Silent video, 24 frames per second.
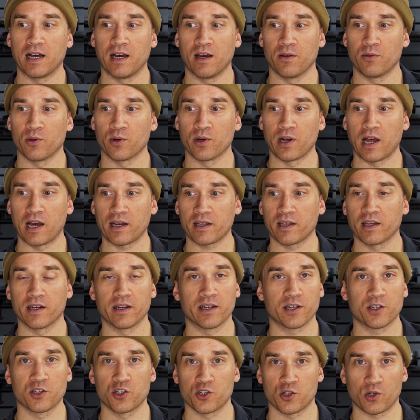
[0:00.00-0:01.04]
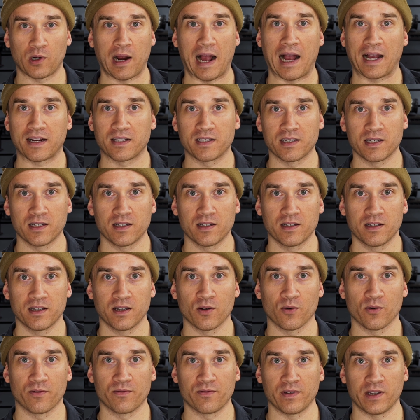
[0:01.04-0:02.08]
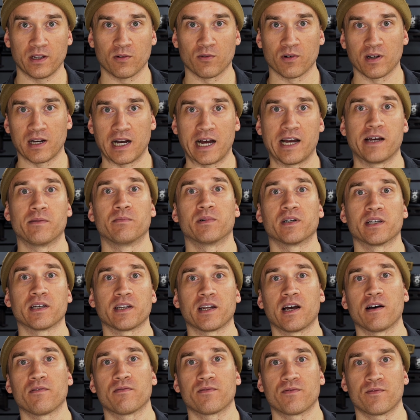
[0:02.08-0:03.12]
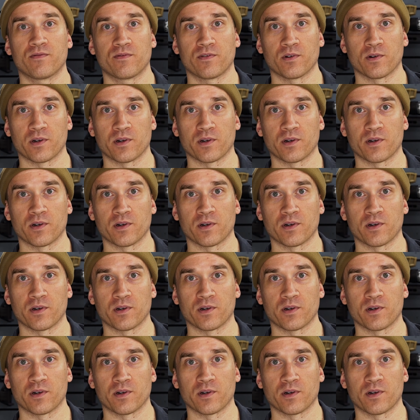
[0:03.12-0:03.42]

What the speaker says: they're not going to extract or feed reliably enough for